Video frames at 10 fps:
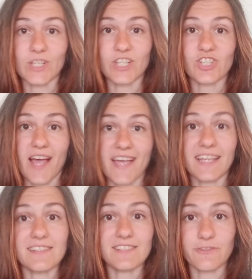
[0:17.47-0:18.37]

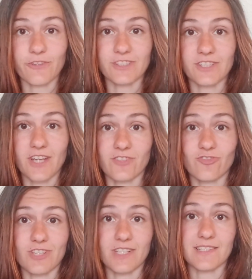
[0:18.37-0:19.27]
hitchhike in different
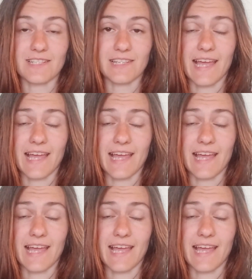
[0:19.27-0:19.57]
countries,